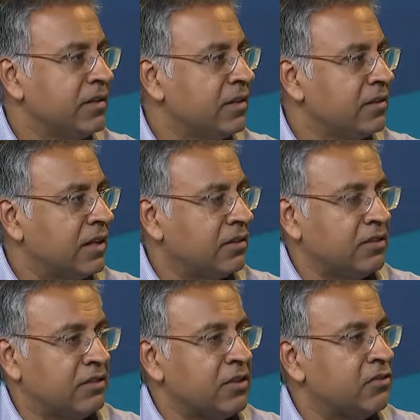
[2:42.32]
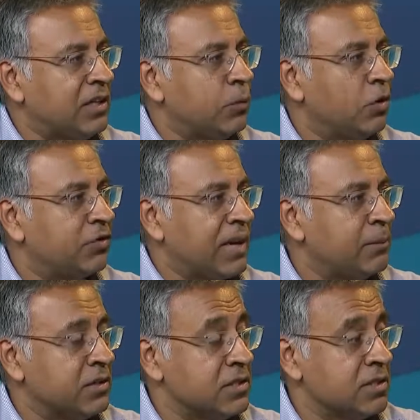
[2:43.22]
That's essentially what
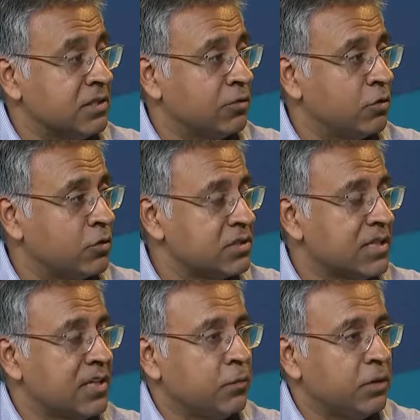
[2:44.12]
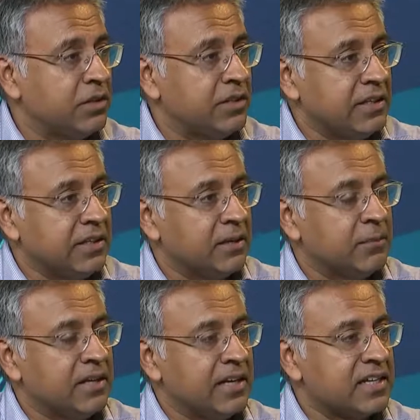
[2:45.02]
happens. And of course, with the
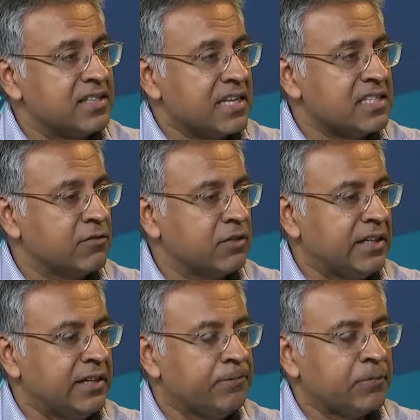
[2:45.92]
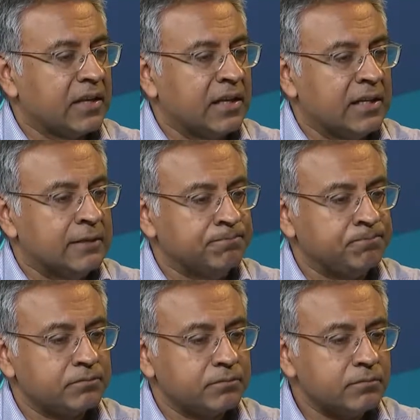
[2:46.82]
excessively
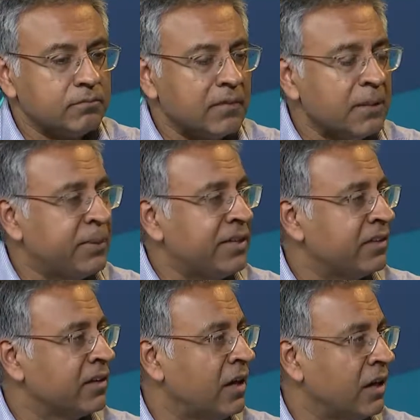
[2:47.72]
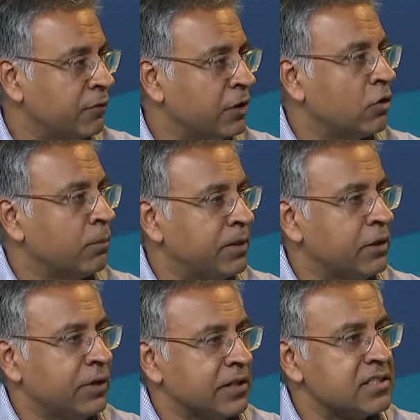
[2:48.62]
beating heart for long
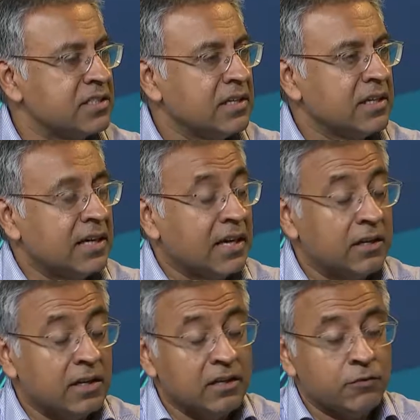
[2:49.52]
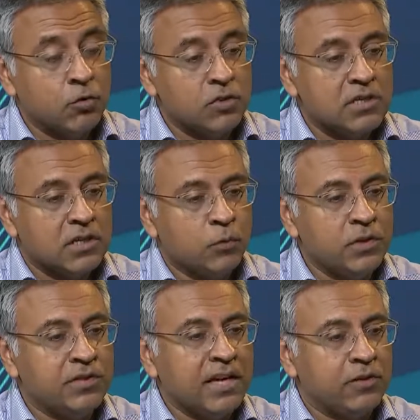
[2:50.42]
periods. Right. And of course,
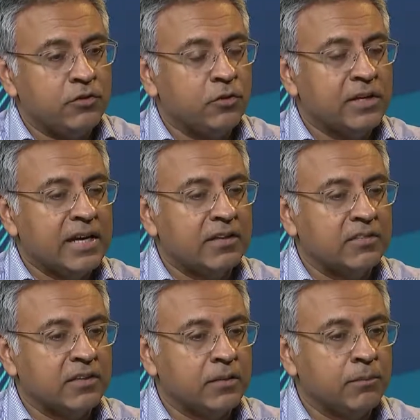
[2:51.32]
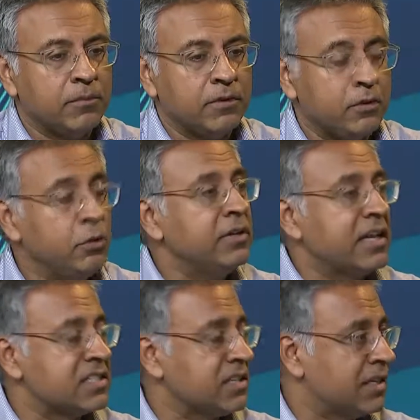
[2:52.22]
with that, you do
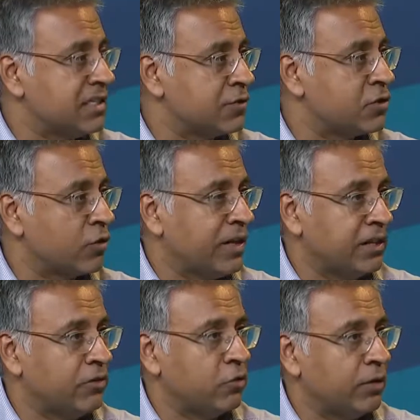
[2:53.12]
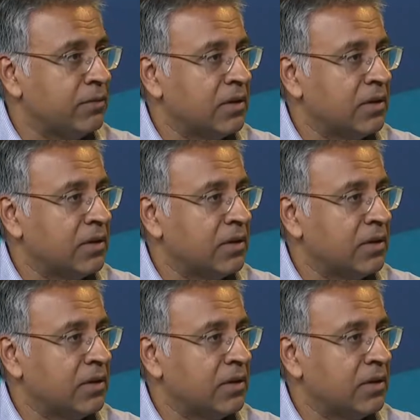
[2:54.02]
get signs of strain injury.